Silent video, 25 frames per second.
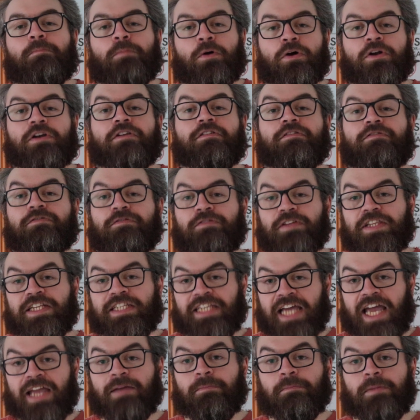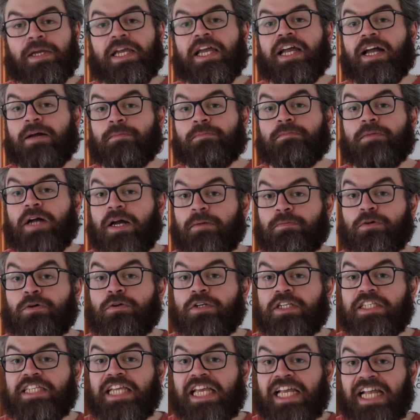But for the time being, I'm
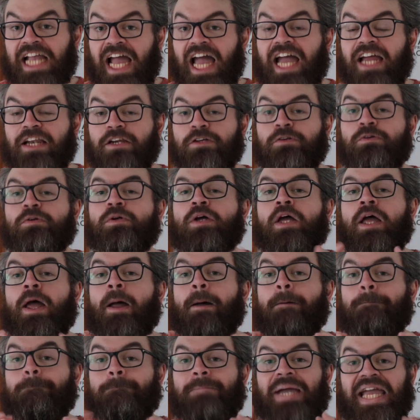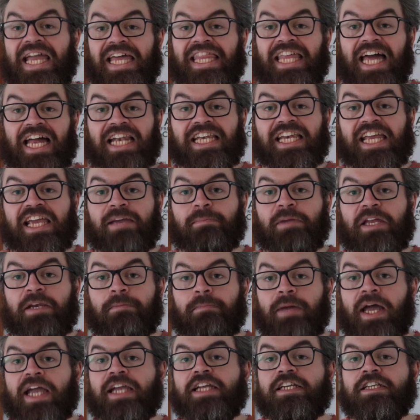going to say Caillou. Bear that name in
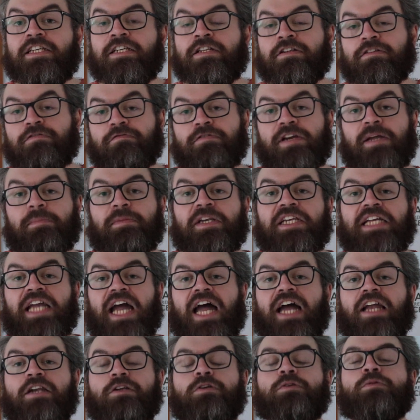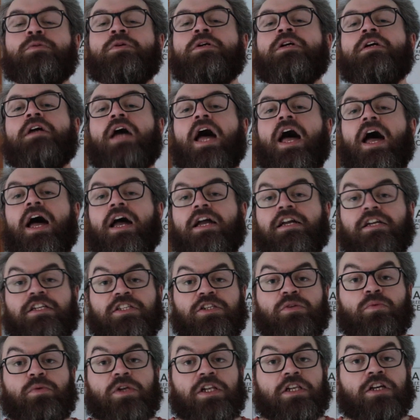mind, Raymond Caillou,
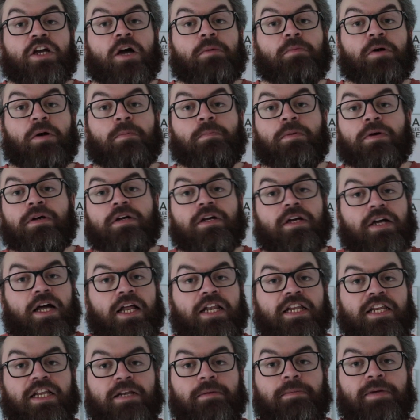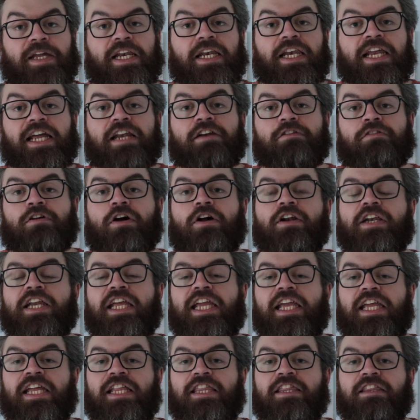because it will come up a little bit later
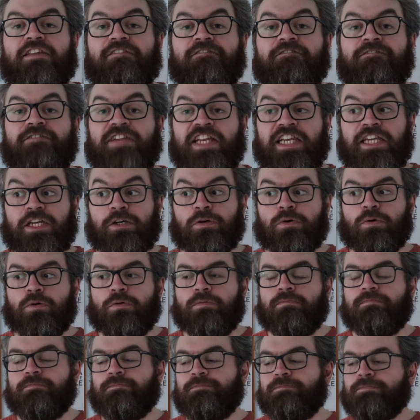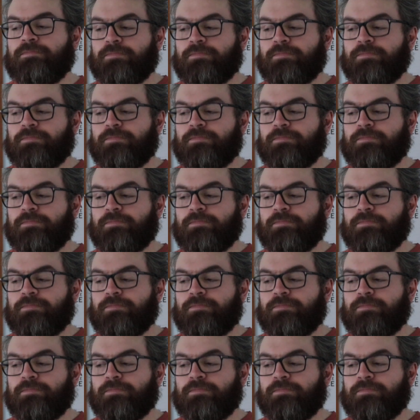on in the video.